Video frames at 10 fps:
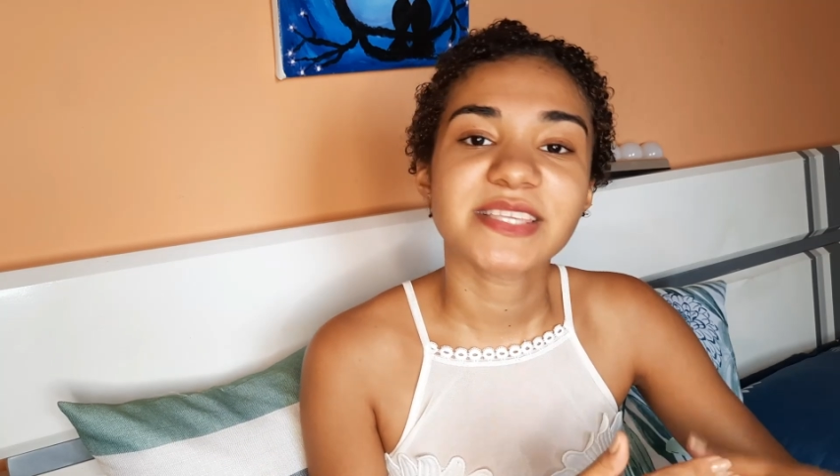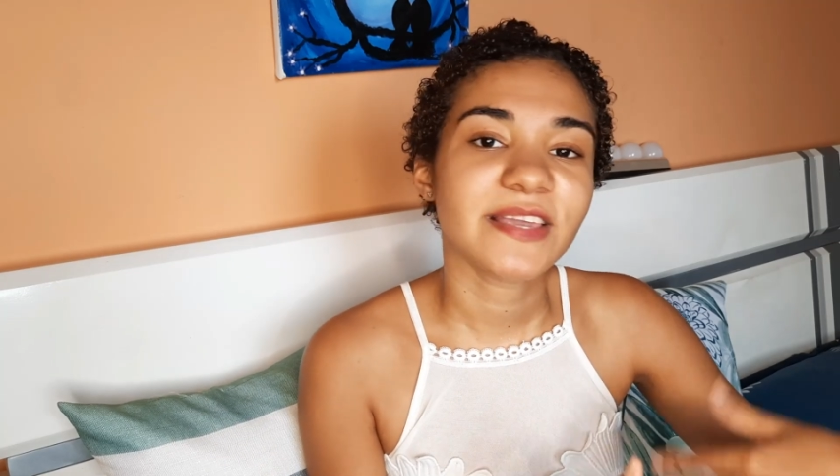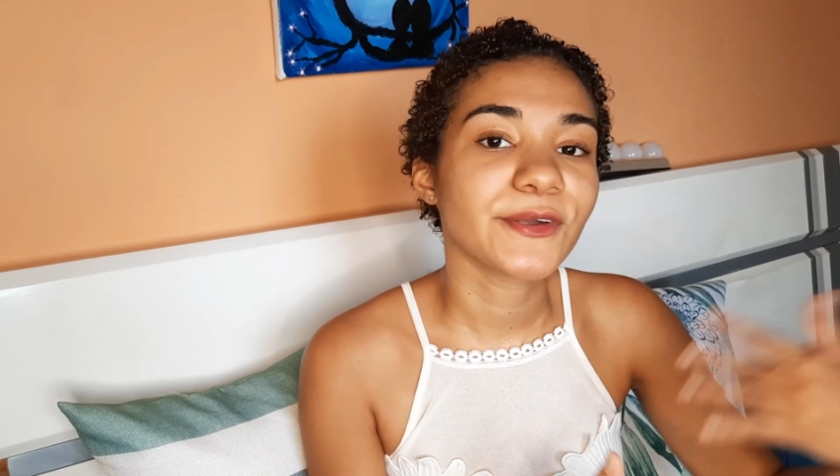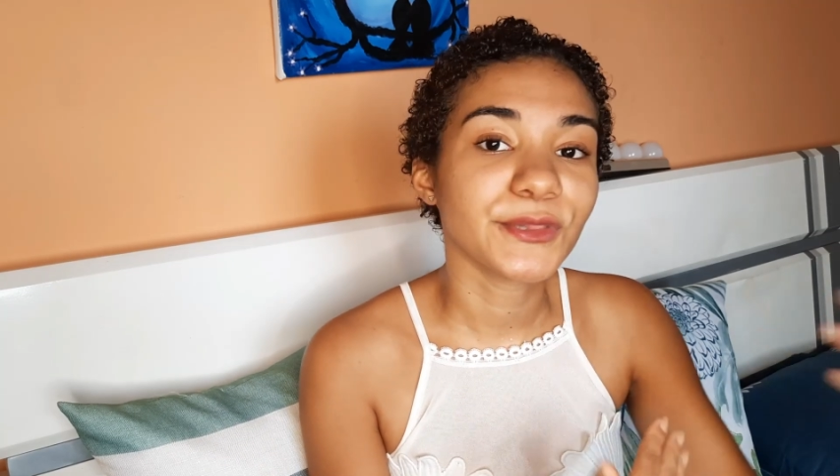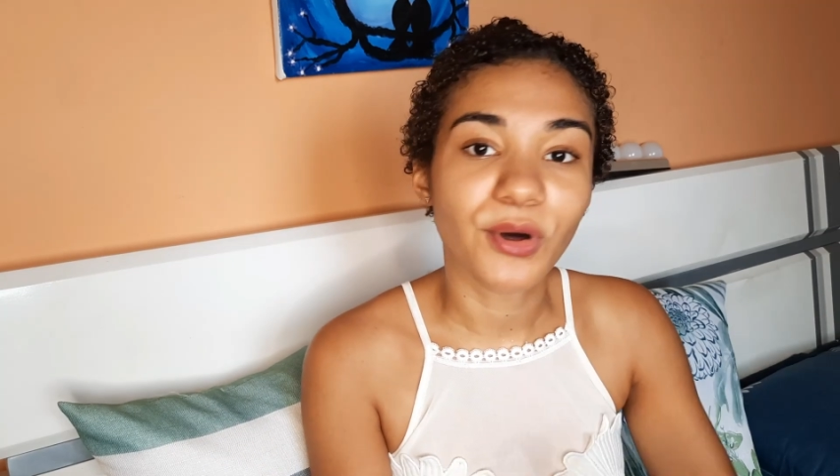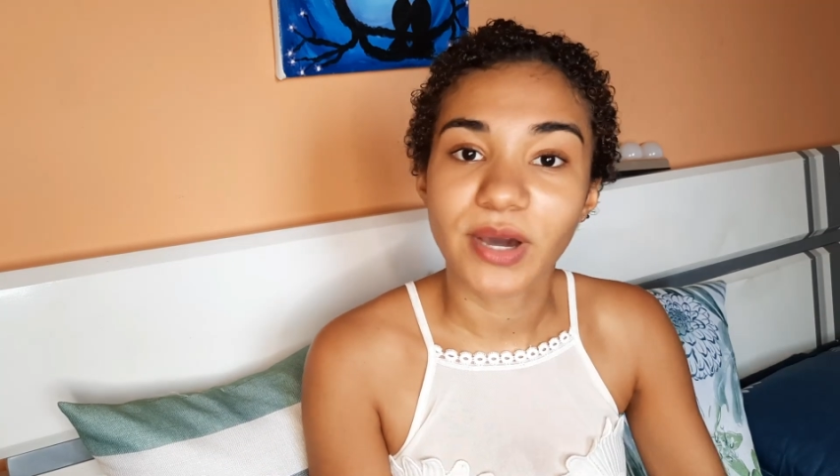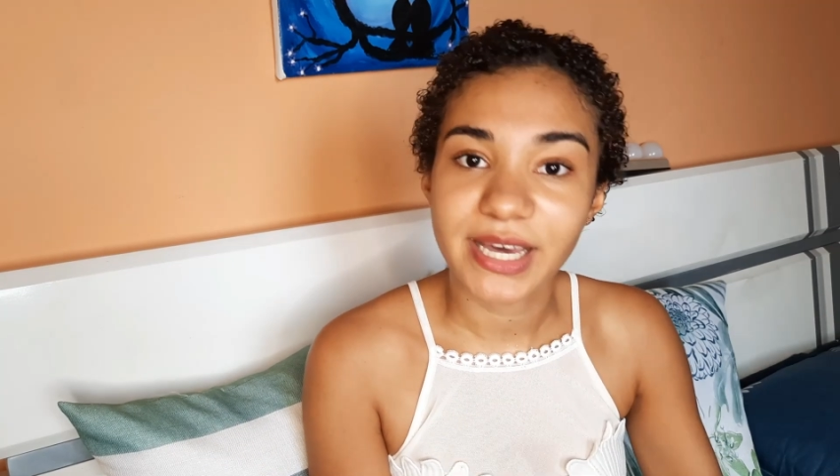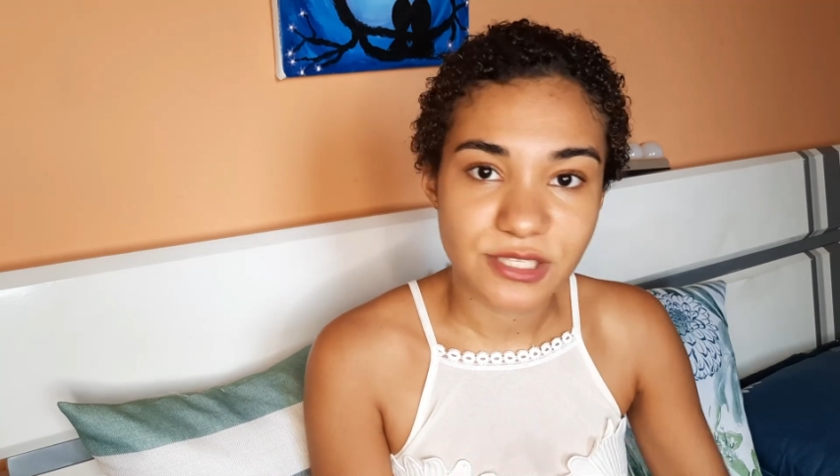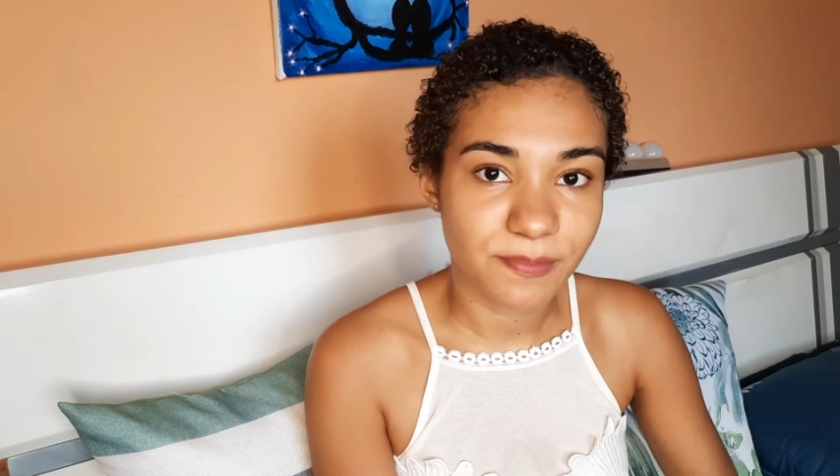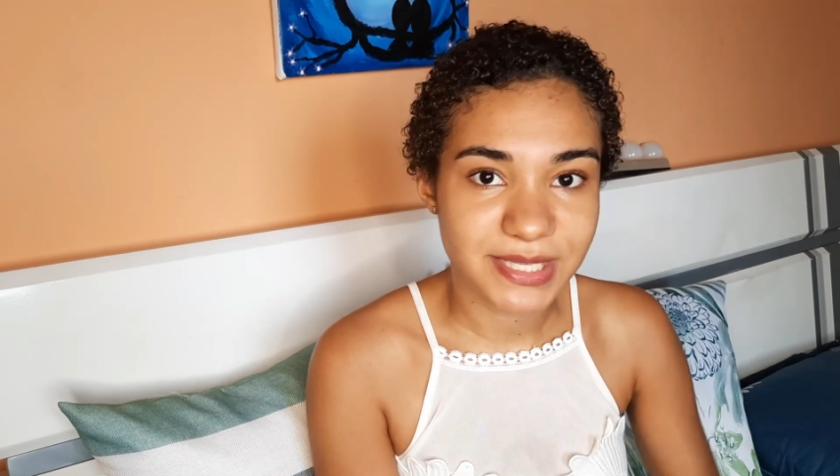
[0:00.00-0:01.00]
take you
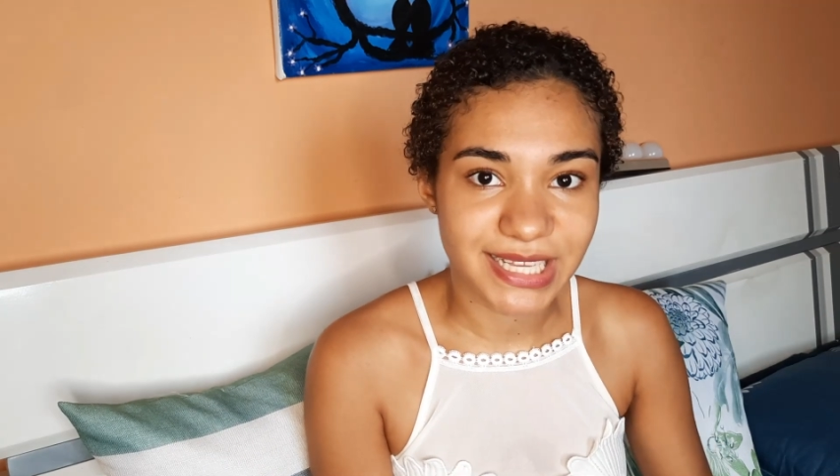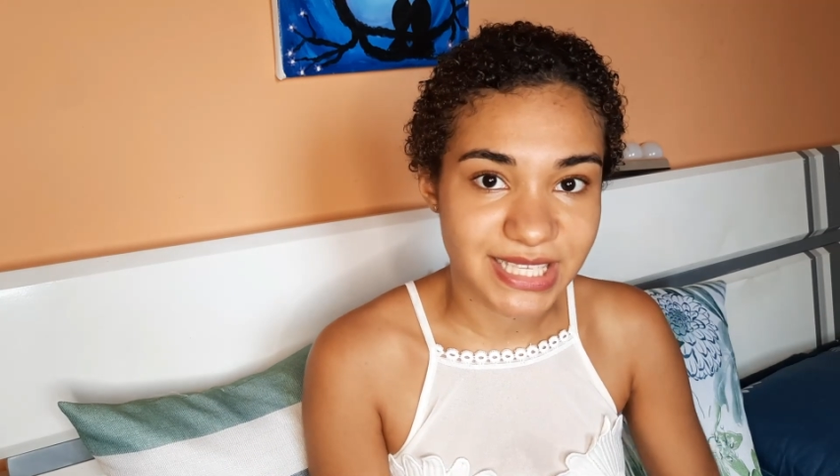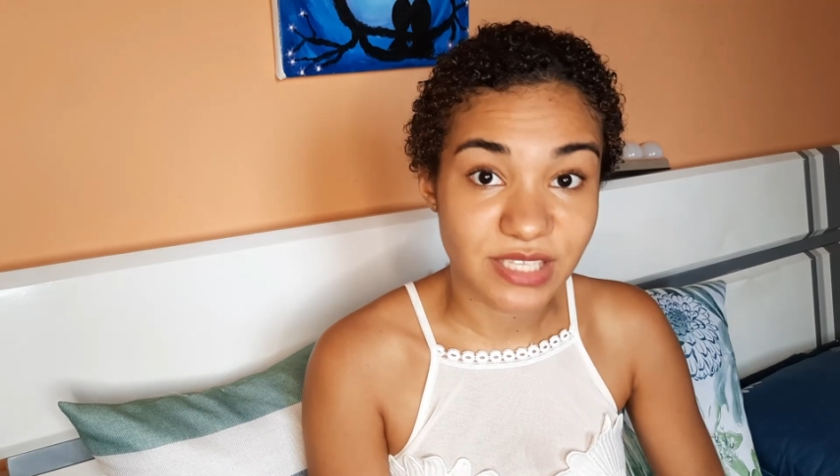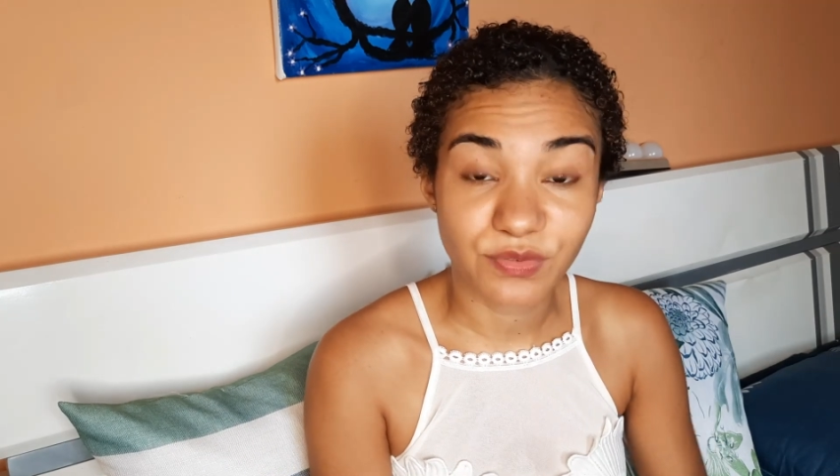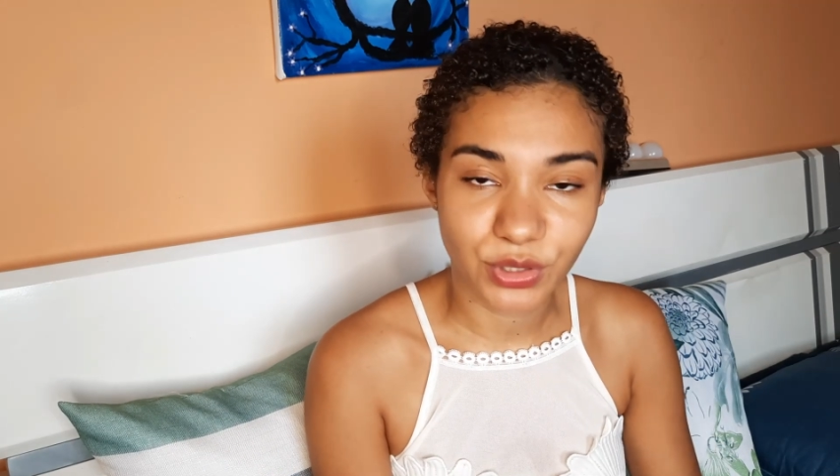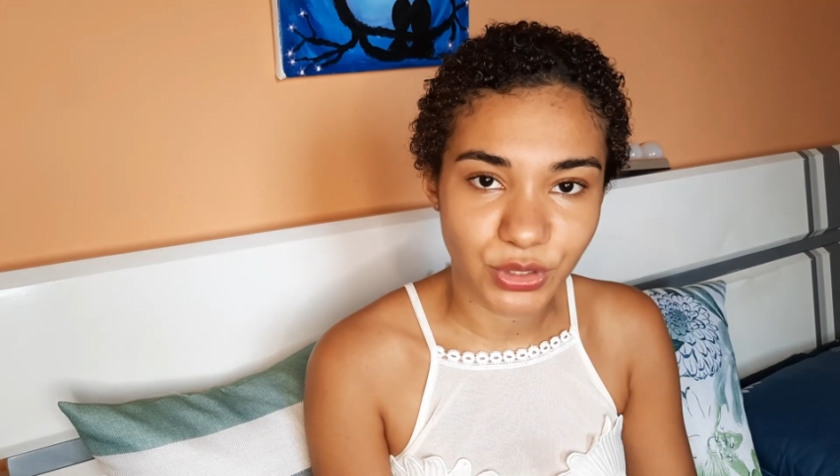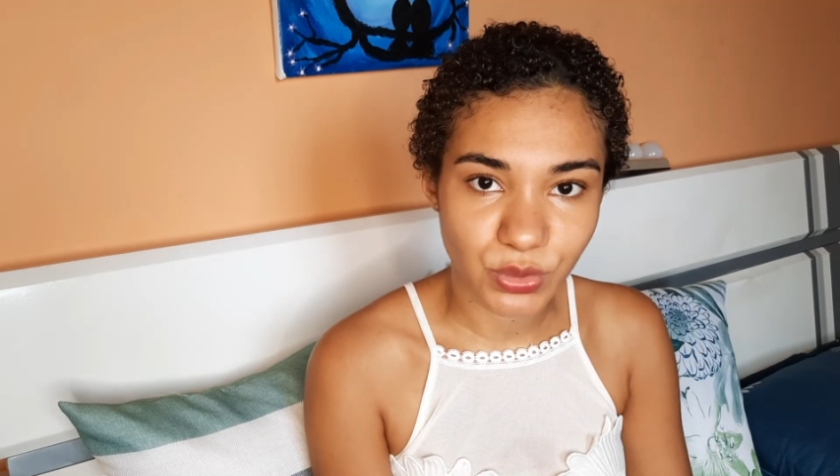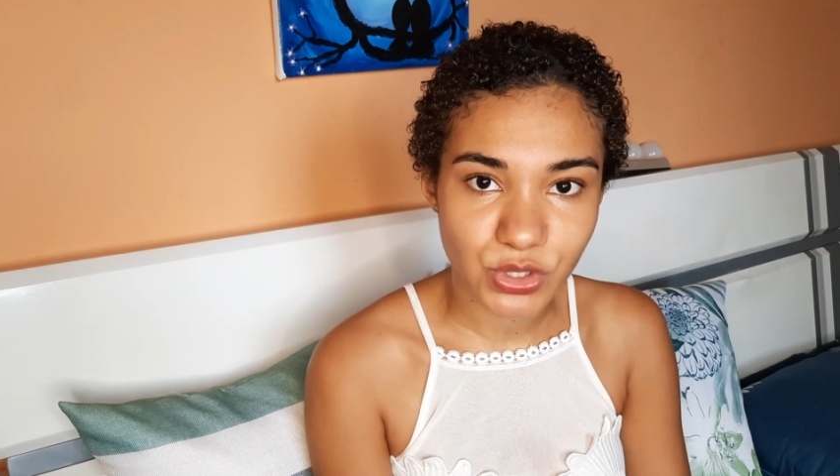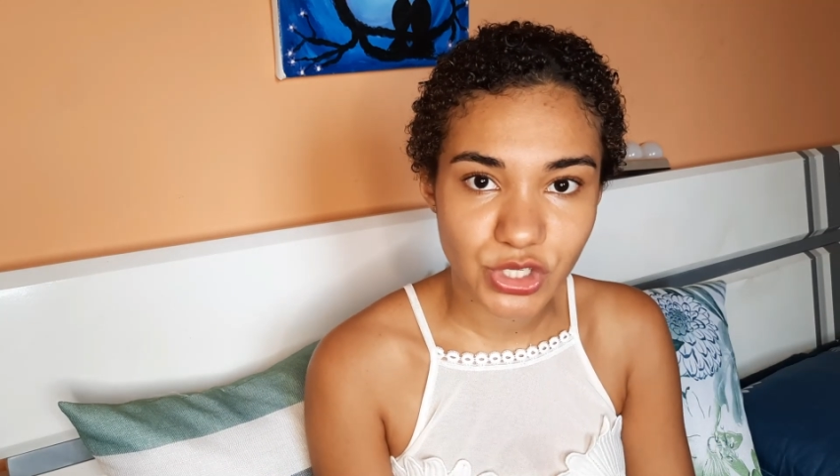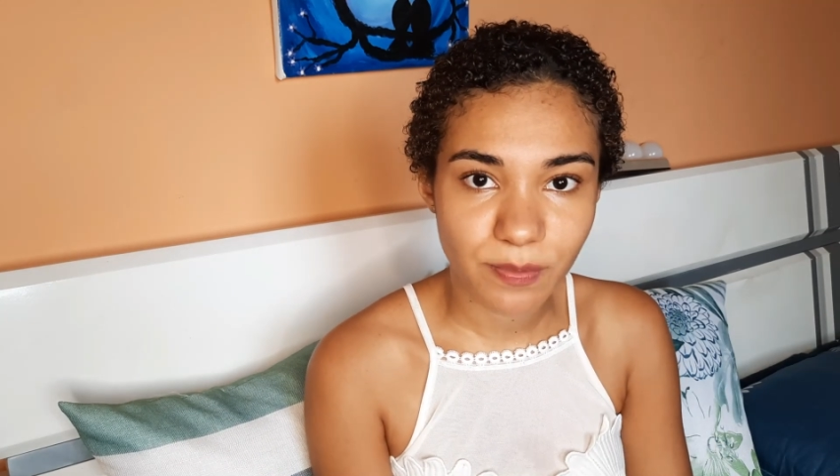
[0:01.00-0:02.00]
longer to be successful on
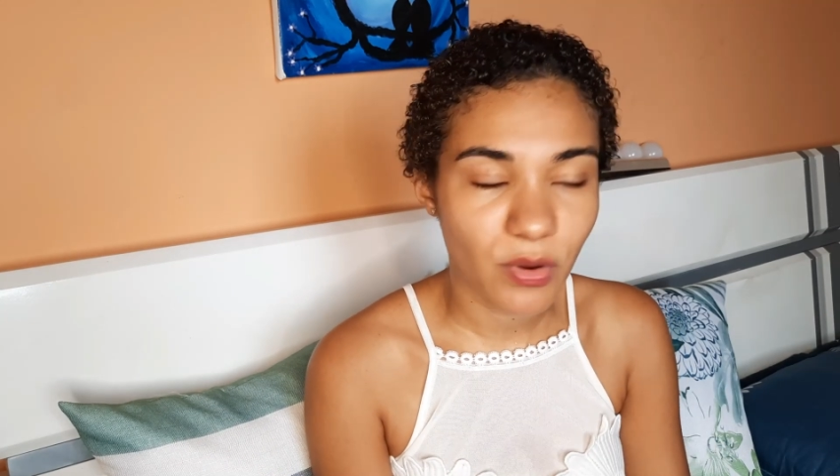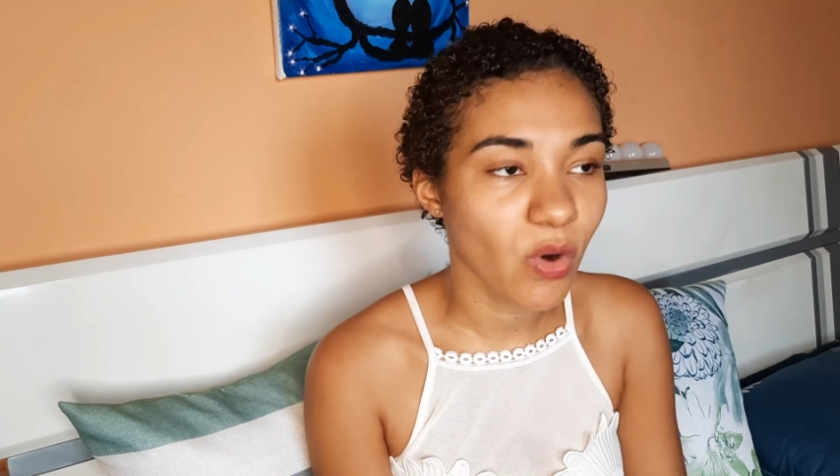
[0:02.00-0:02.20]
YouTube,